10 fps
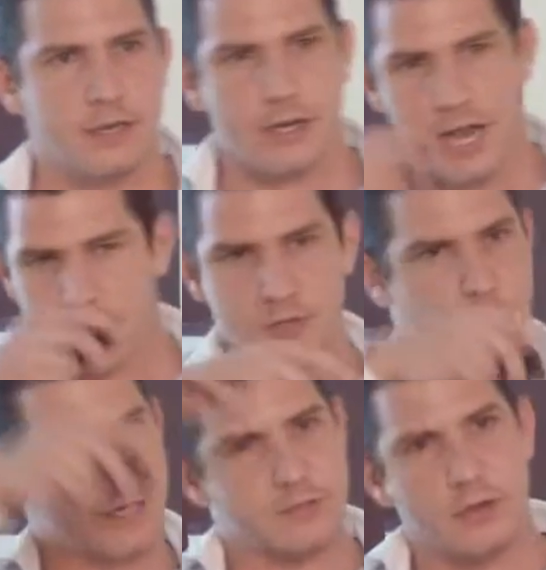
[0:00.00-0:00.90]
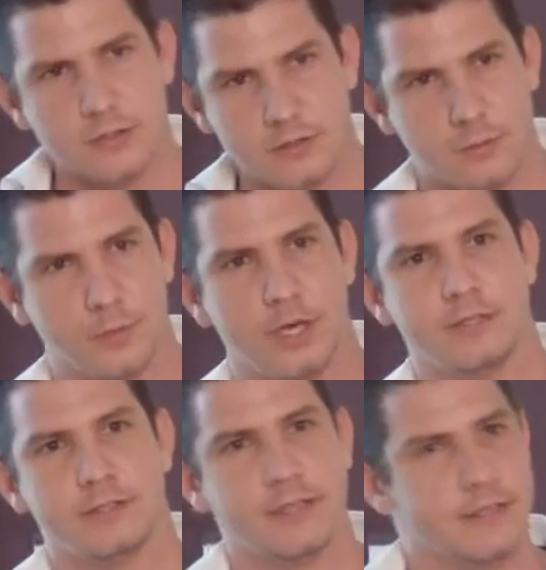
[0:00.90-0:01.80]
a reaction but it's not
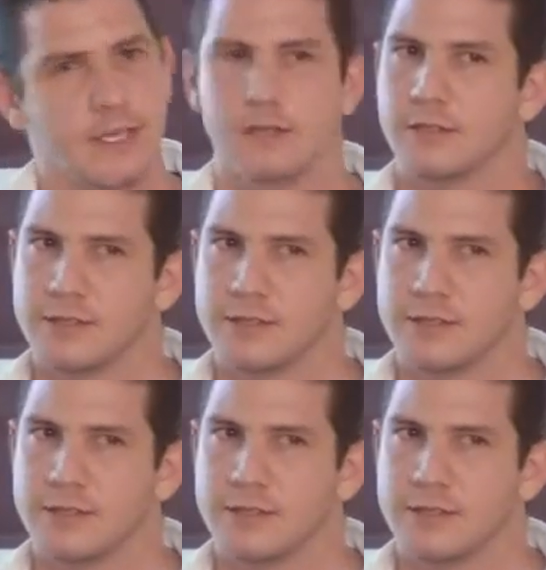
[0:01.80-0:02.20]
incorporated at the end,